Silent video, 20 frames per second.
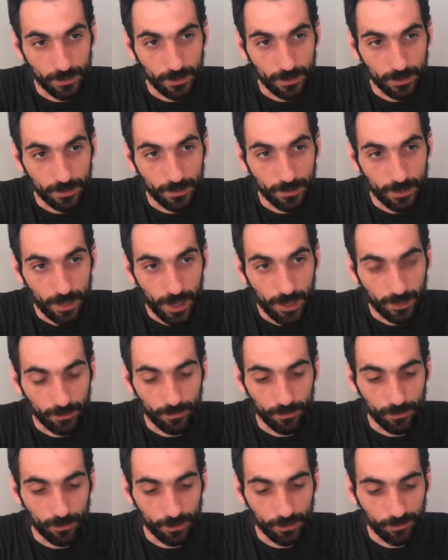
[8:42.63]

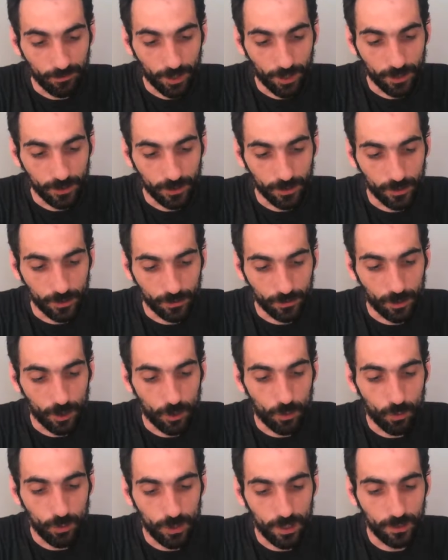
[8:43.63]
that notification
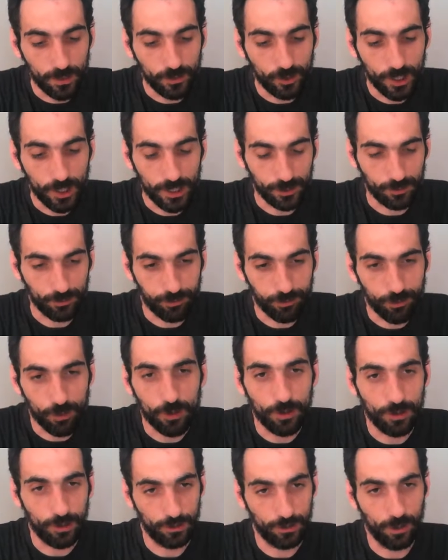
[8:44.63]
controller will just
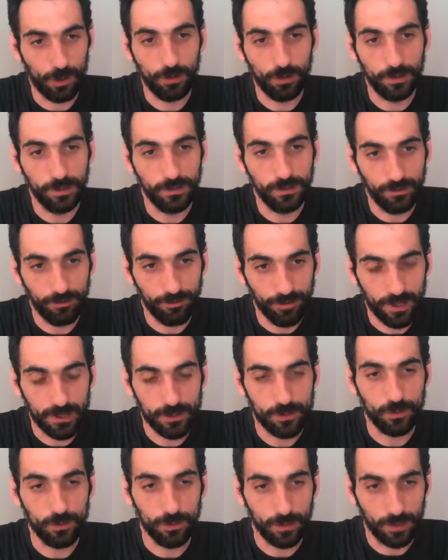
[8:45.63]
forward all these
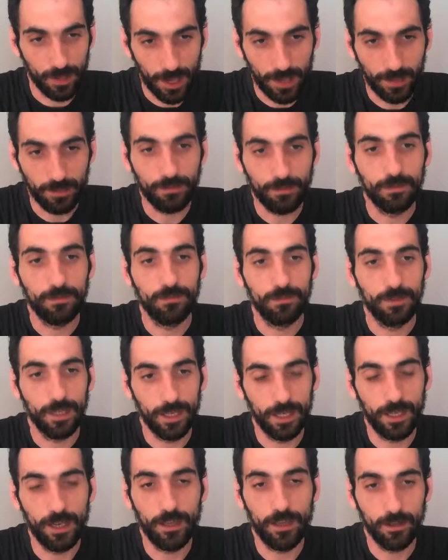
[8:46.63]
events to that
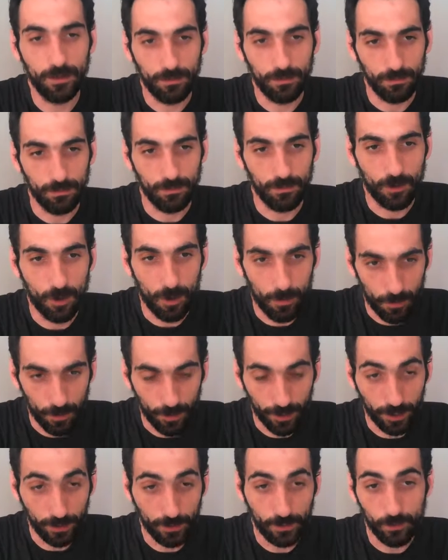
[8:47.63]
dedicated
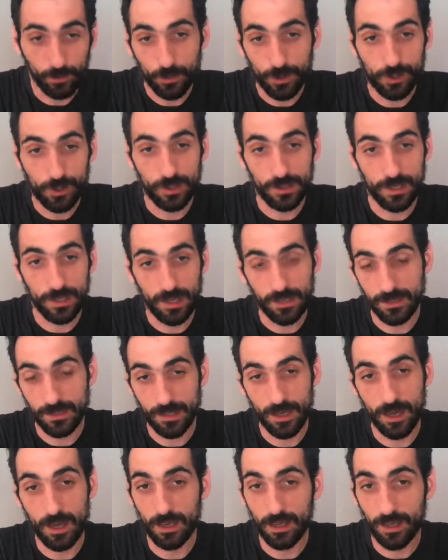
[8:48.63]
component, which is, let's
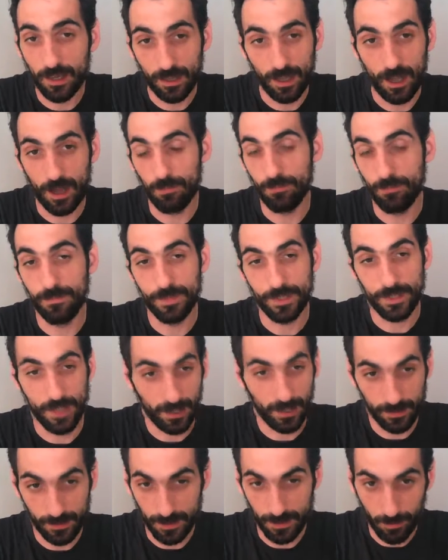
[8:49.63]
say, GitHub
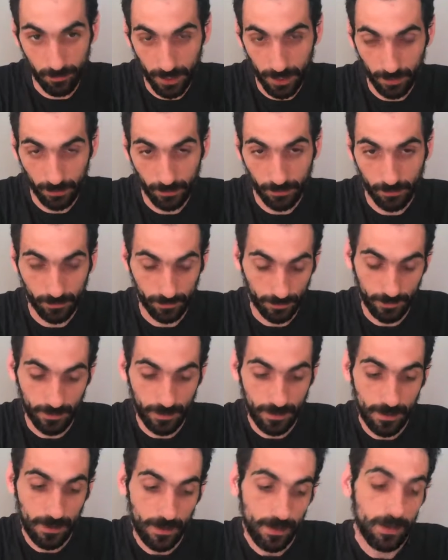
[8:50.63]
status update.
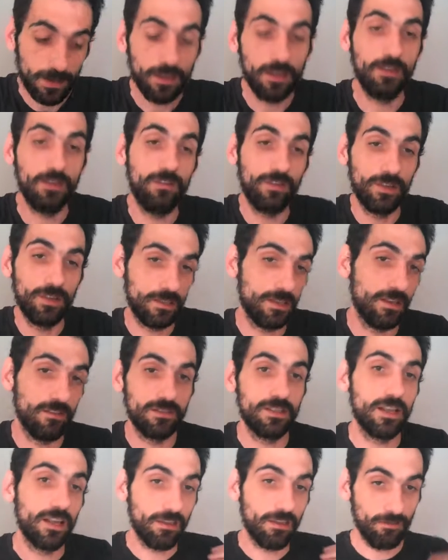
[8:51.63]
Yeah. It
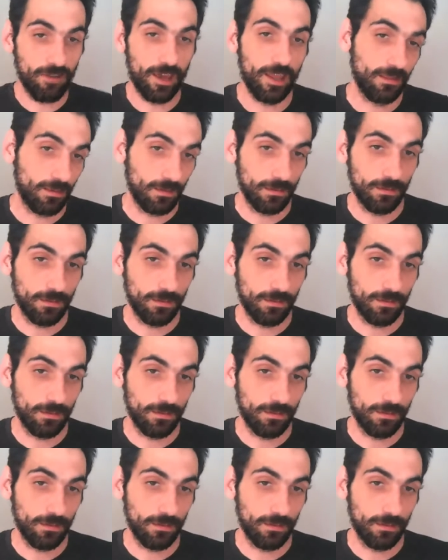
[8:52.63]
receives the event.